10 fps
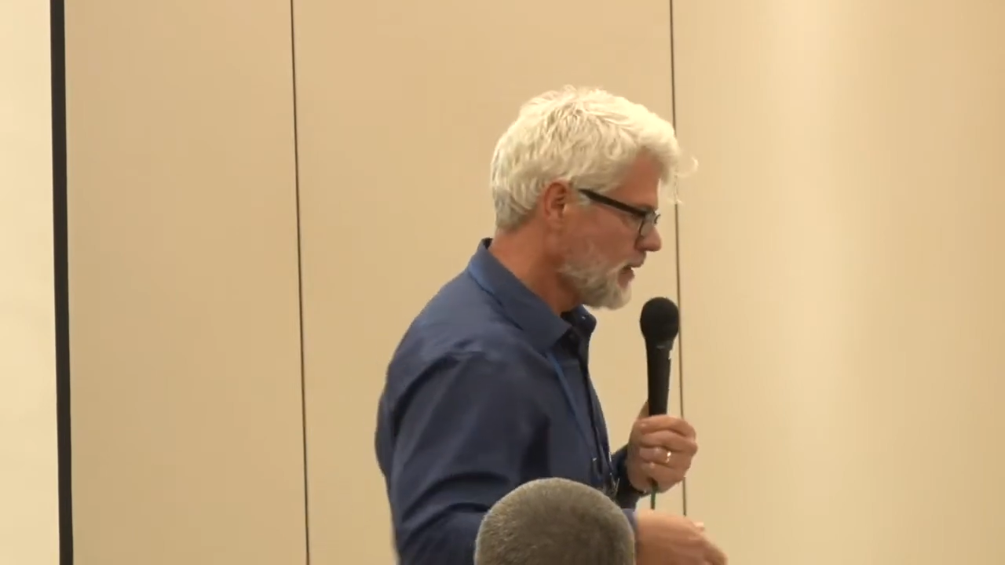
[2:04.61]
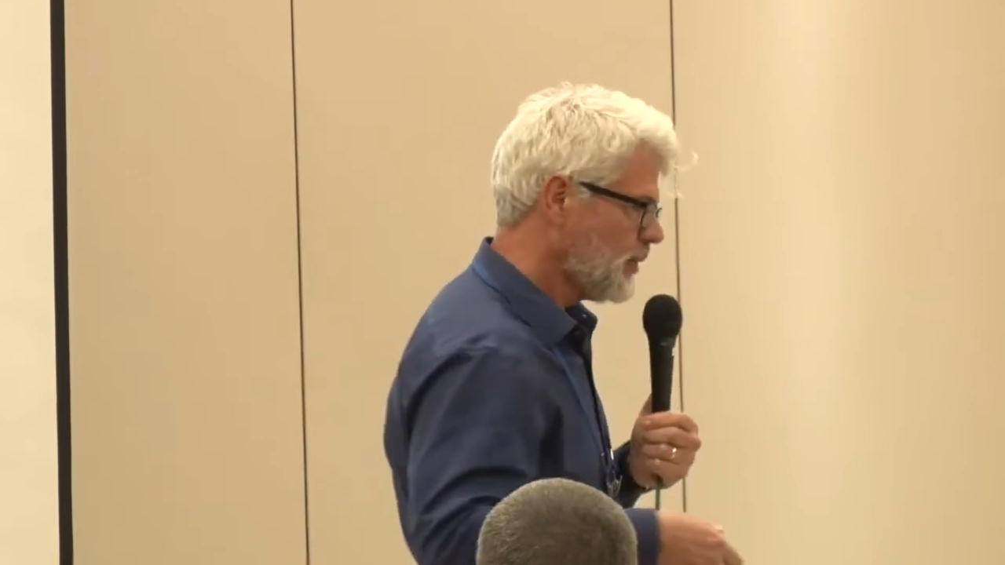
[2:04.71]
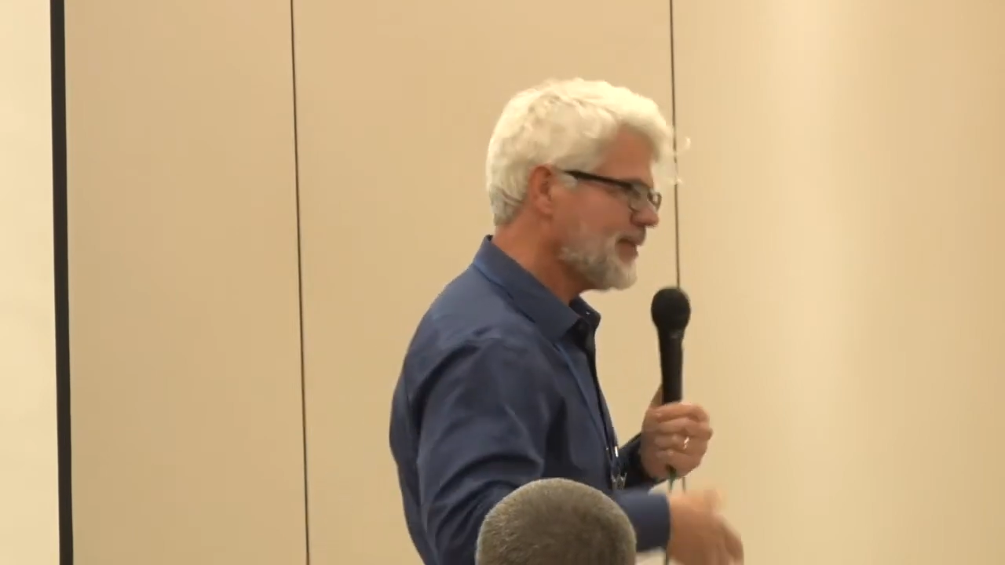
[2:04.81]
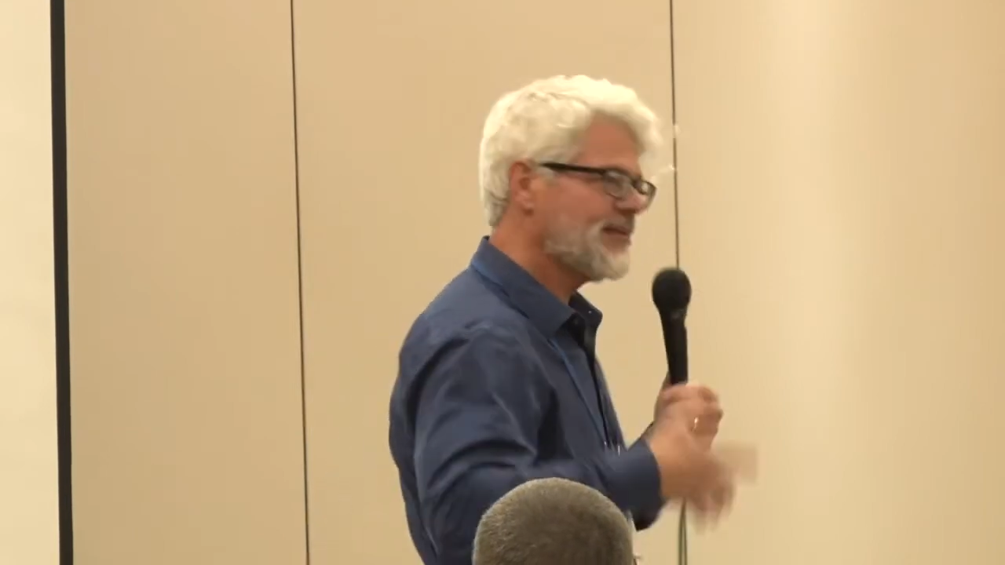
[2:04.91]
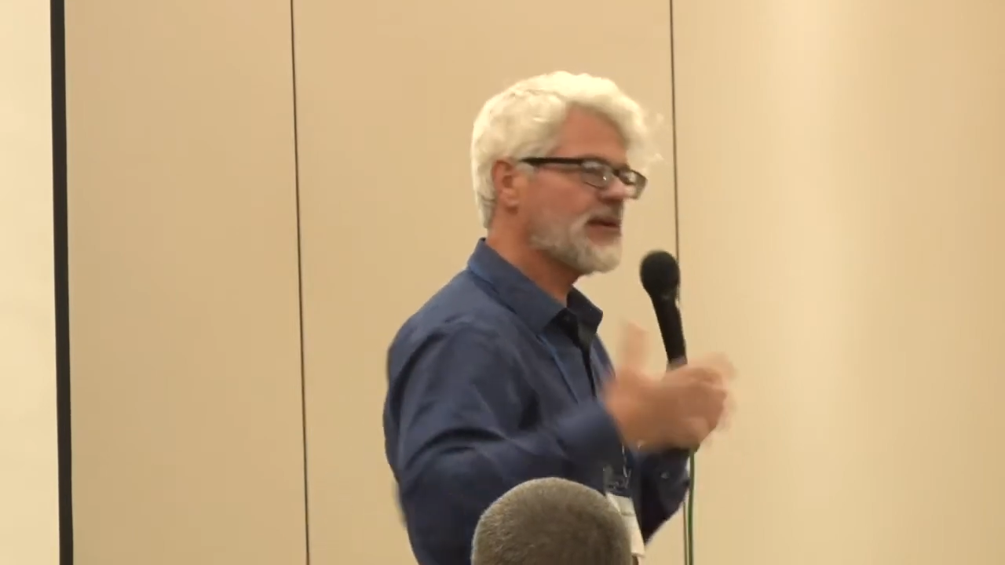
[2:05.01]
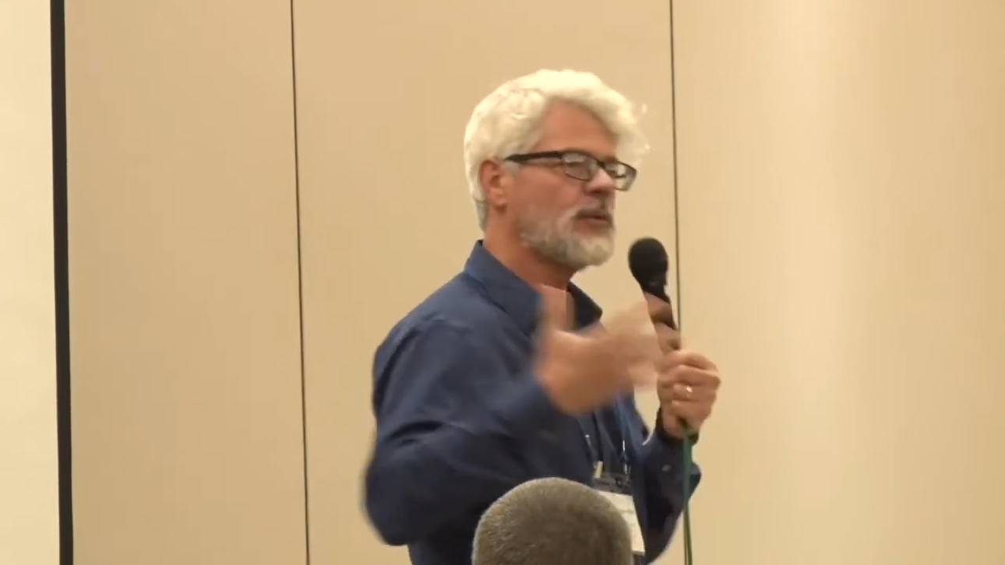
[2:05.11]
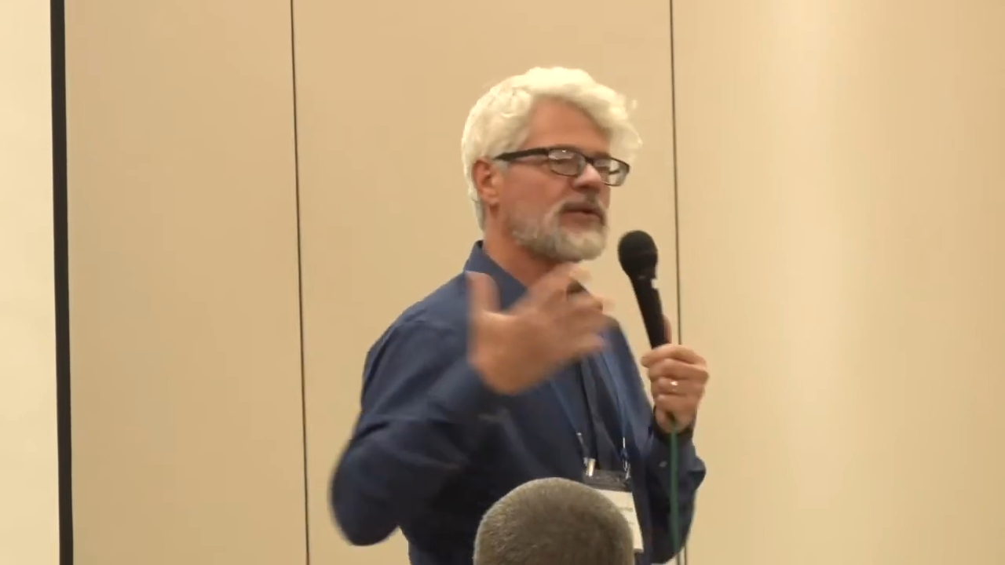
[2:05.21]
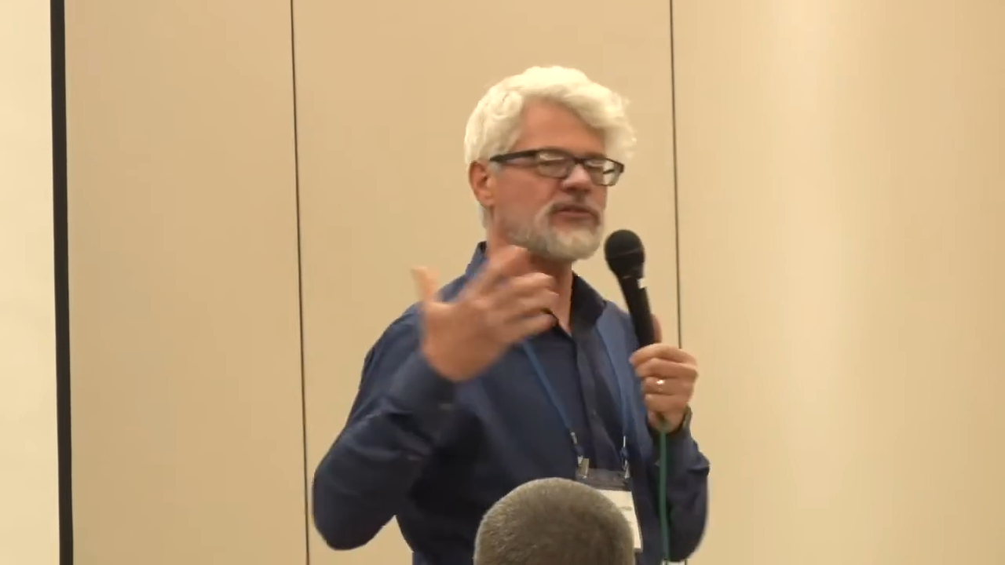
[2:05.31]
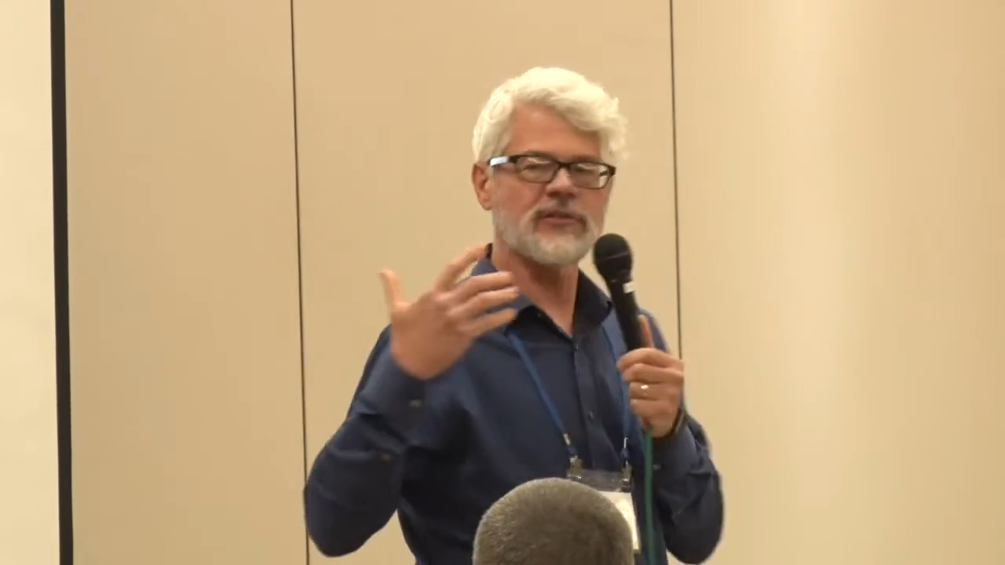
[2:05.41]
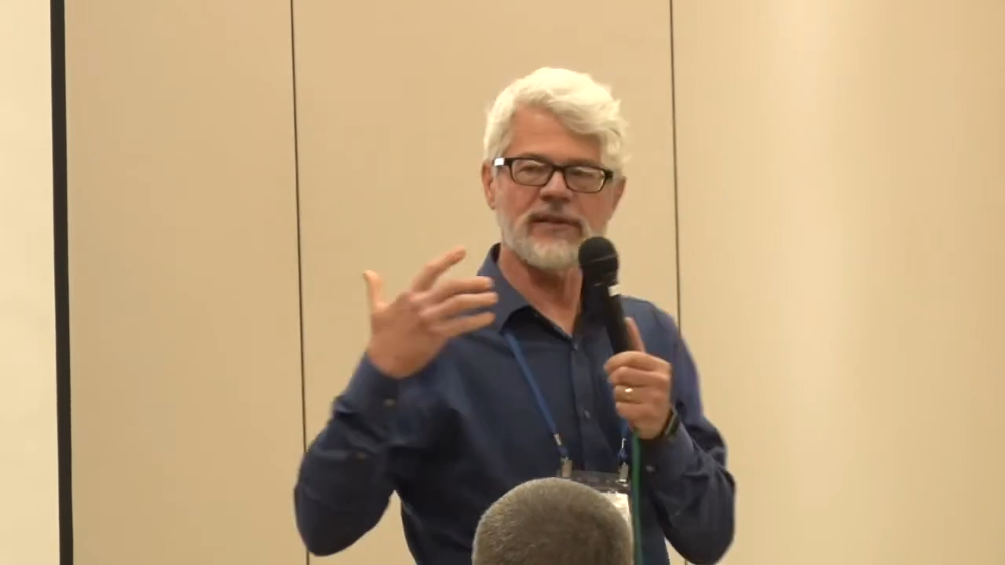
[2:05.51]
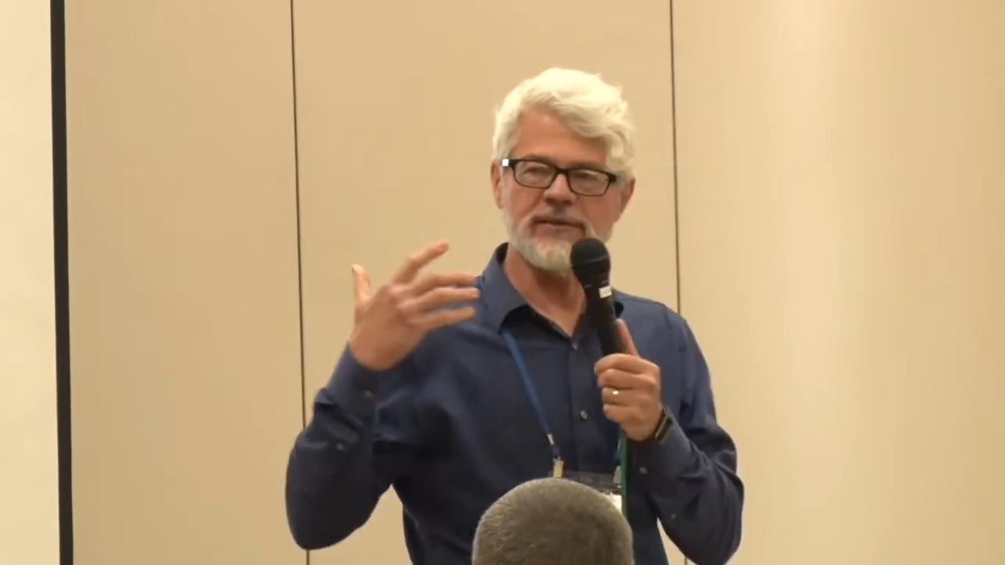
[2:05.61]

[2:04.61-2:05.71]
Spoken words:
What does the question